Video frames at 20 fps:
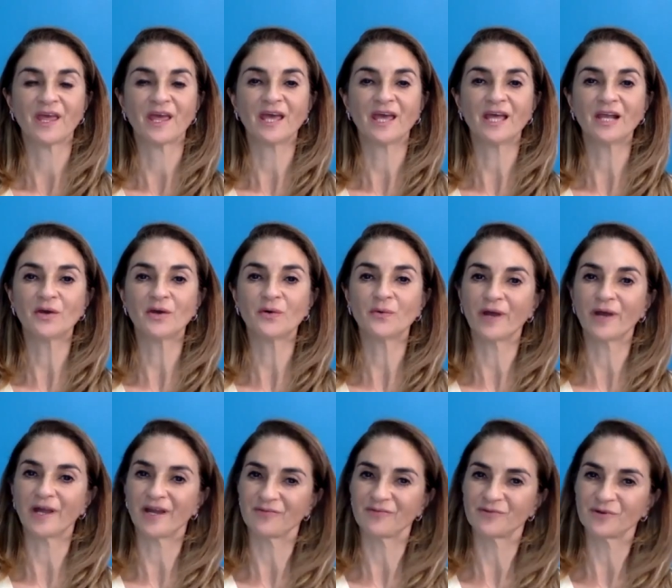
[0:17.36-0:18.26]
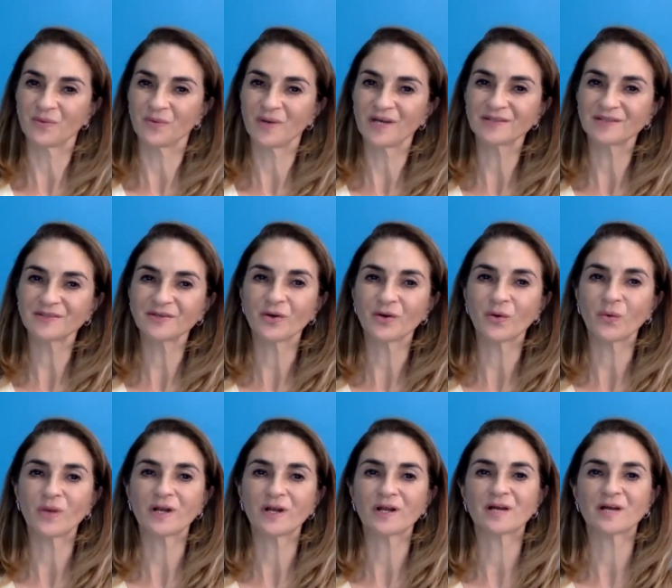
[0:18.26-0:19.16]
Hello everyone,
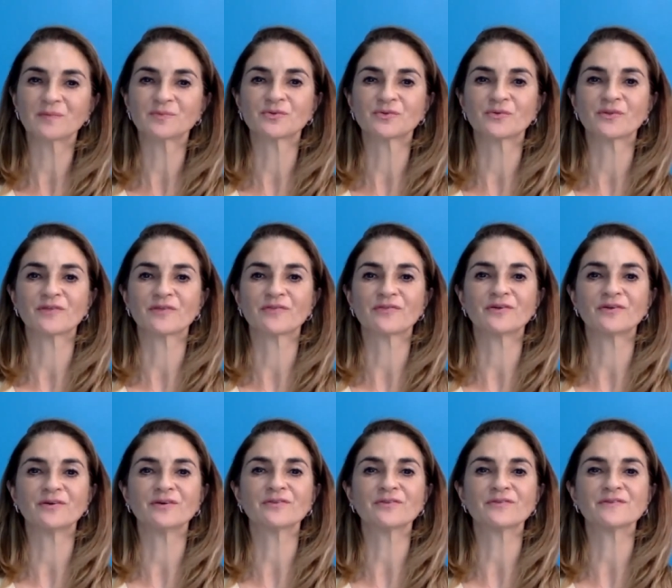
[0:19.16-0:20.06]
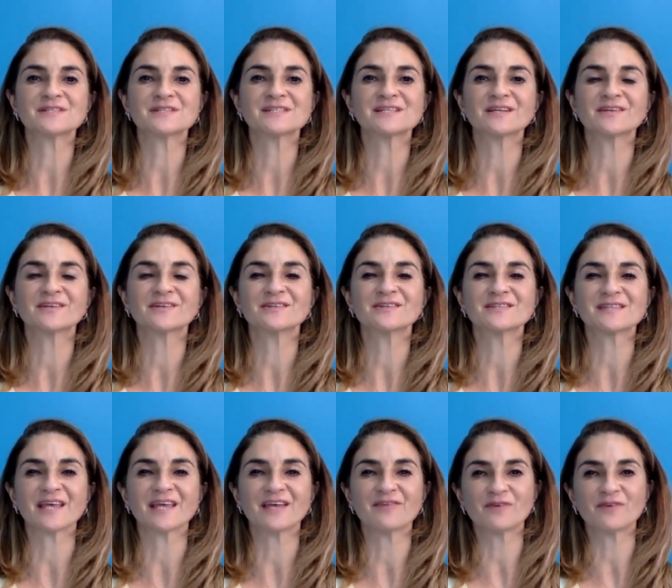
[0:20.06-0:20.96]
welcome to the third series
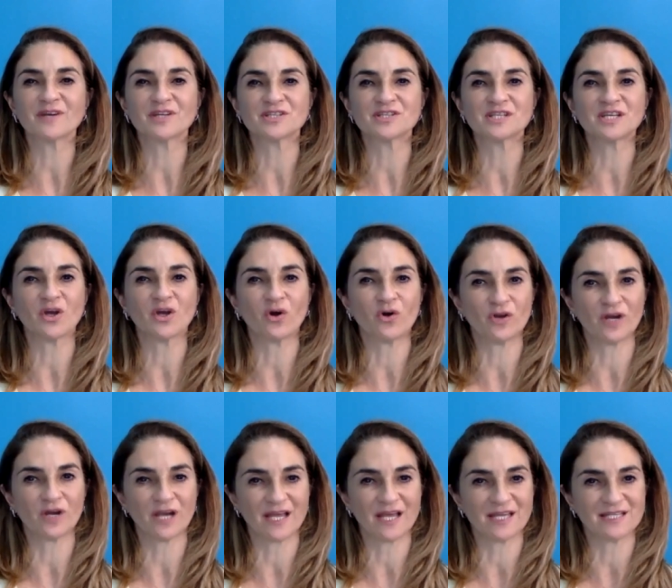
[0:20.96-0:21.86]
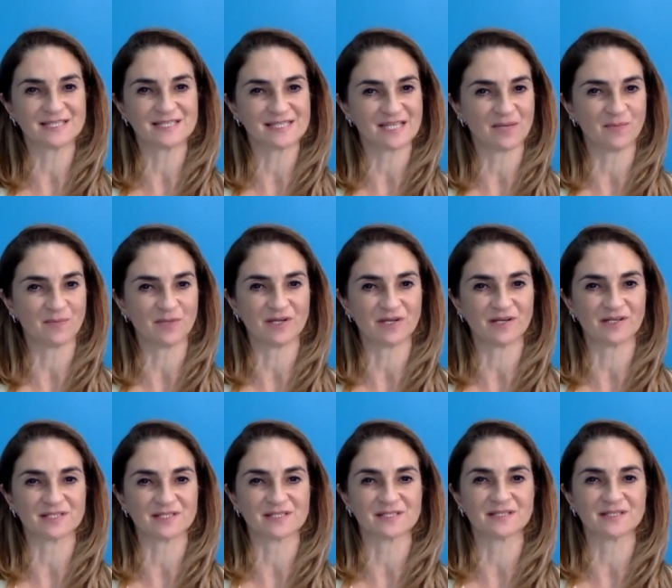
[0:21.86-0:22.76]
FIG online
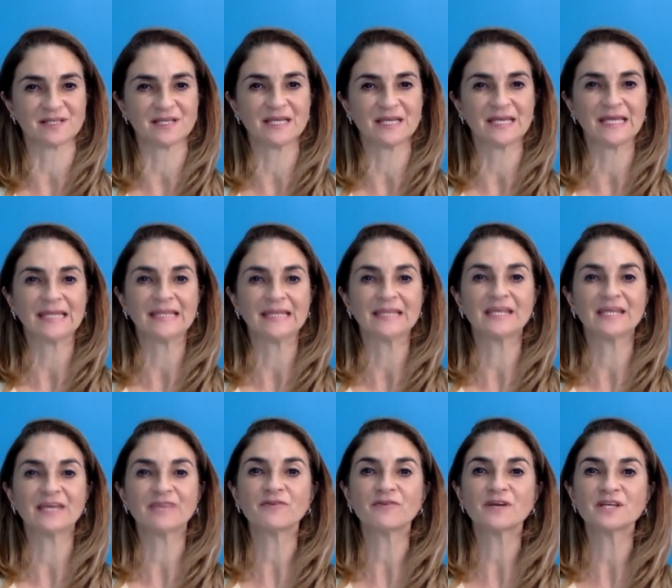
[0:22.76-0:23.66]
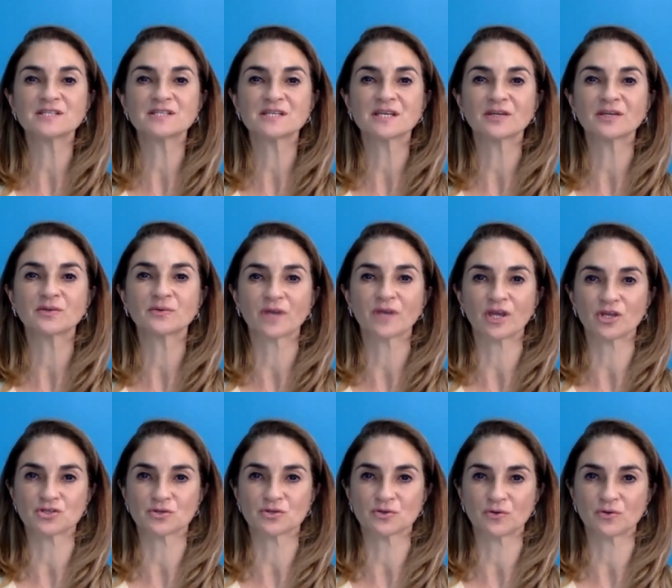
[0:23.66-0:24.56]
seminars. The FIG
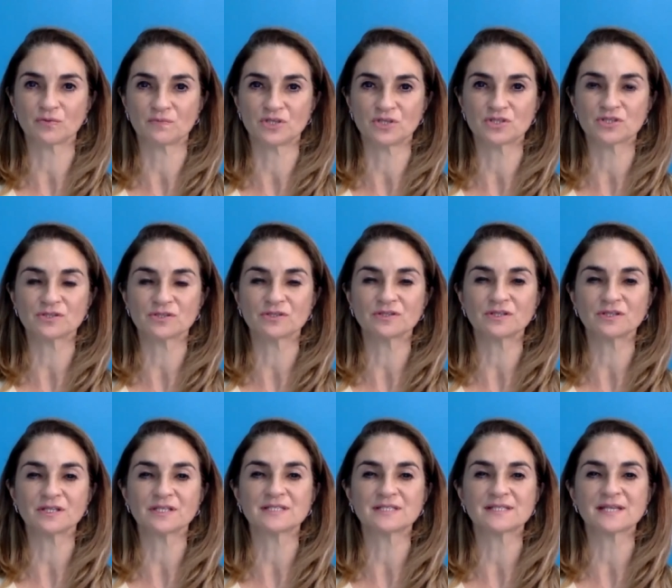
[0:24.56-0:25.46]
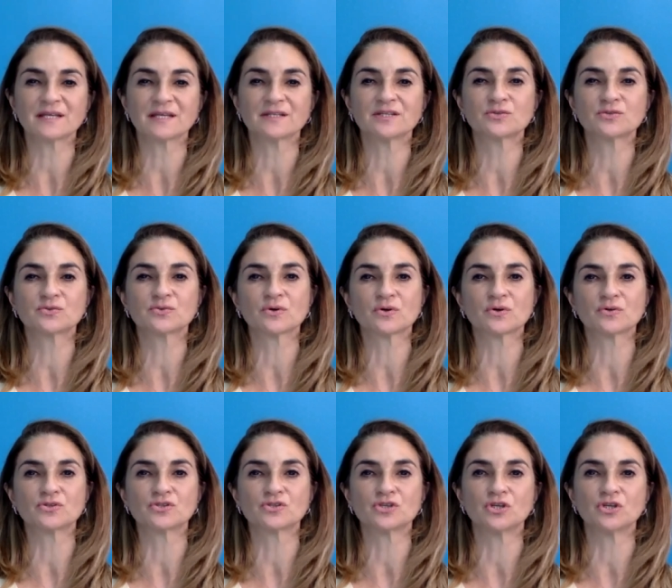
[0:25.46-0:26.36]
Education Commission decided to
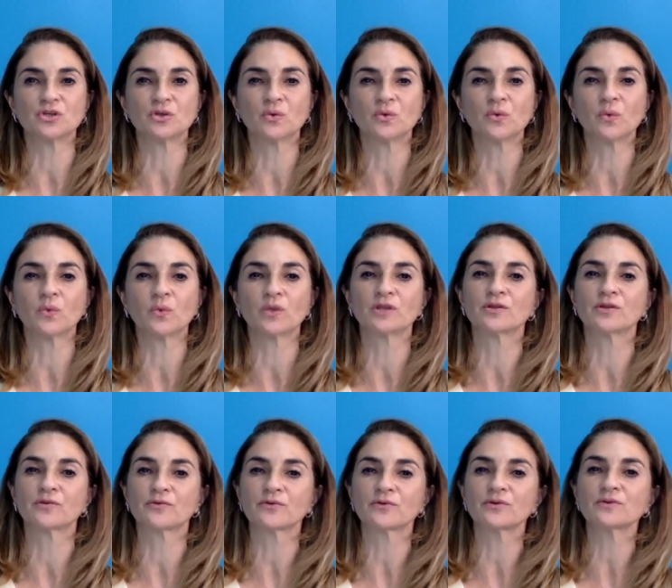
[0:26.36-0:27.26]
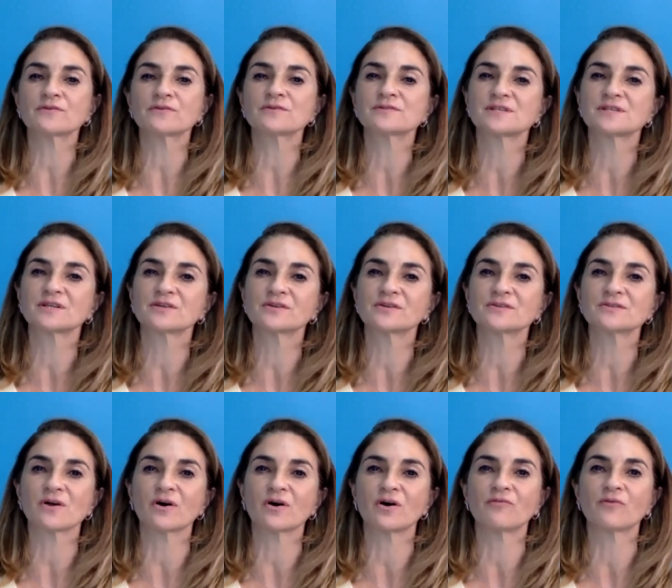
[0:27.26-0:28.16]
continue with the third
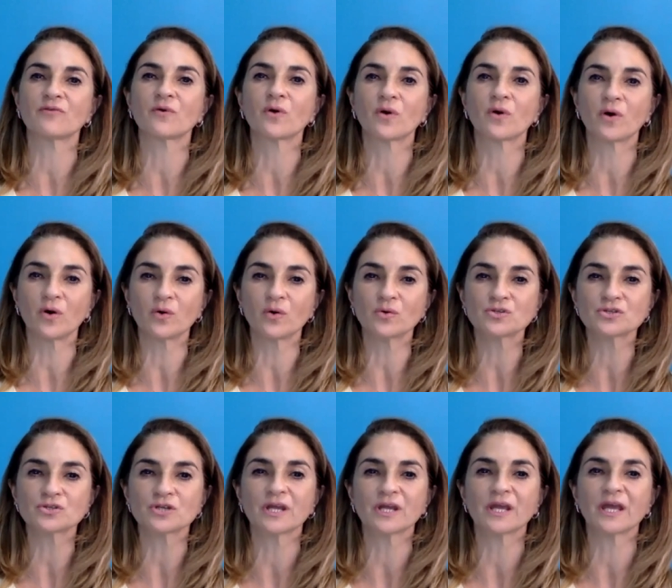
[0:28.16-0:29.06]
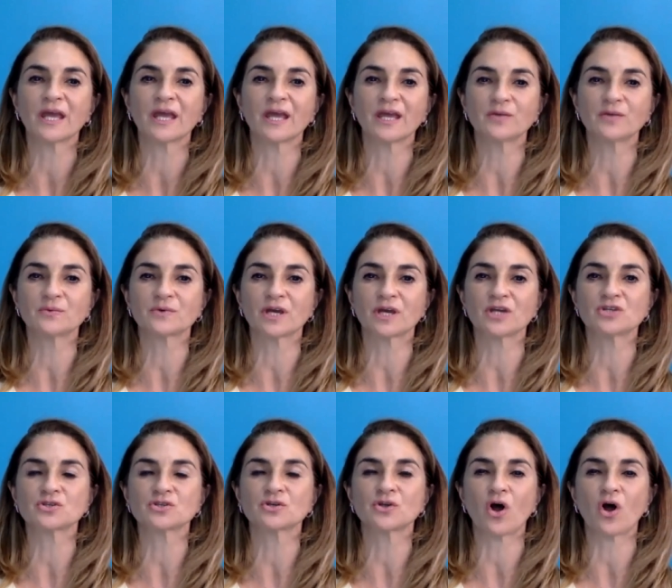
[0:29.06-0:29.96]
series of coach
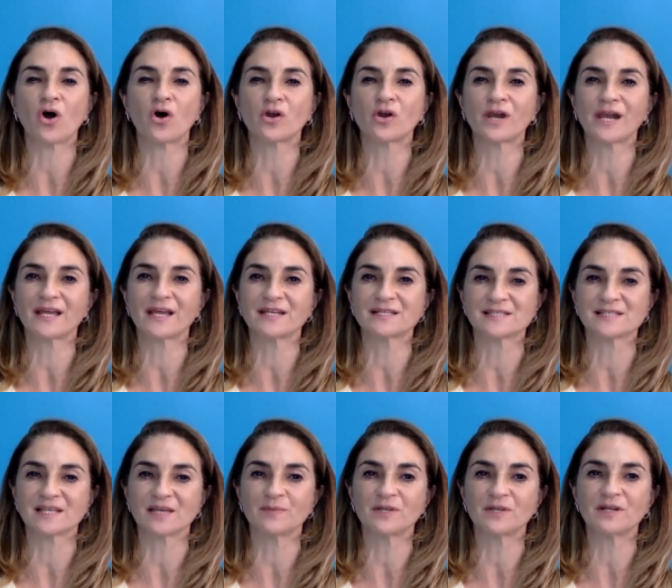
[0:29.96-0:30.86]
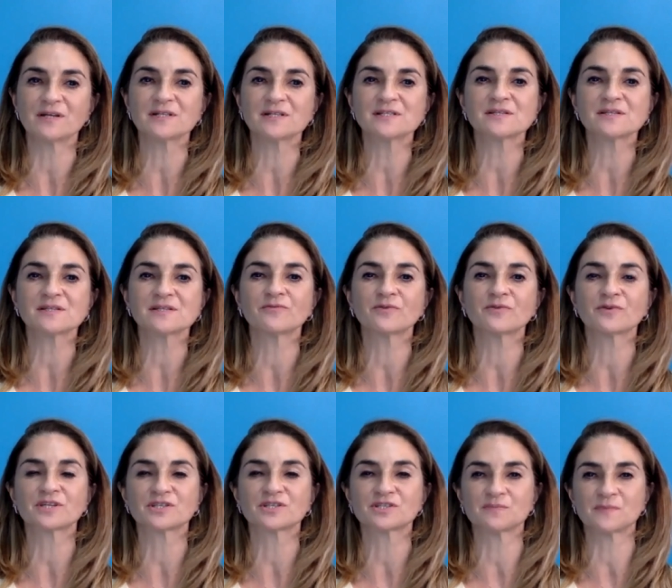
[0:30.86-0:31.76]
education online seminars for
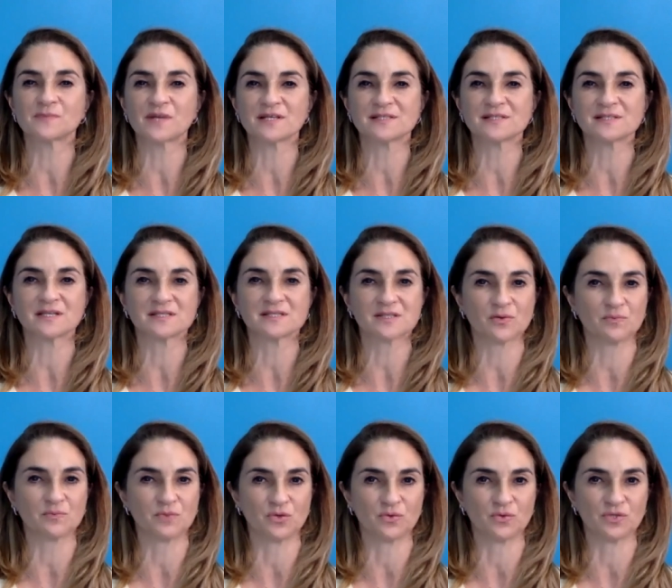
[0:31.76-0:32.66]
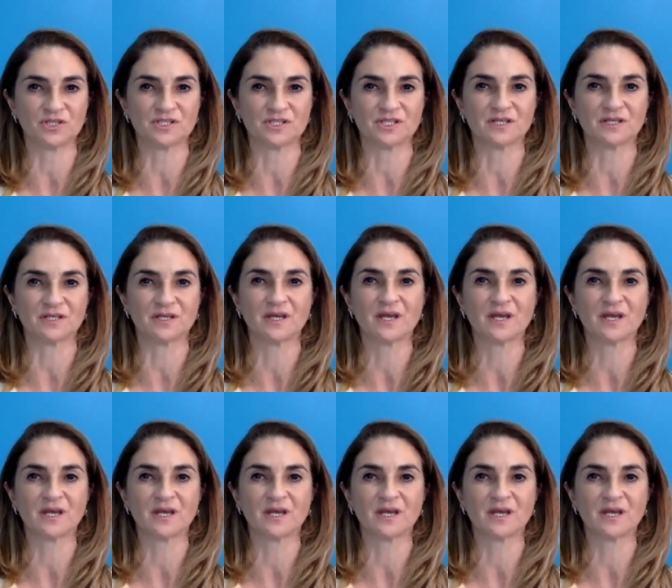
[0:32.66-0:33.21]
the gymnastics community.